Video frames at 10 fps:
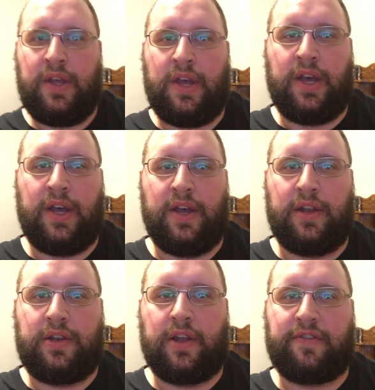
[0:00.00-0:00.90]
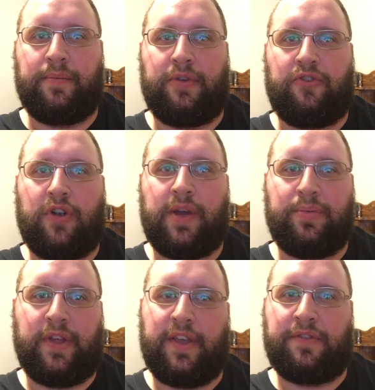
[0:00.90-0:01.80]
Dustin Pedroia
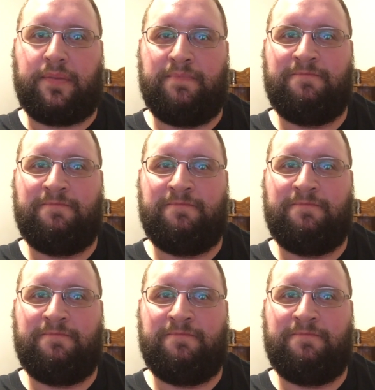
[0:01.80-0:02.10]
plays.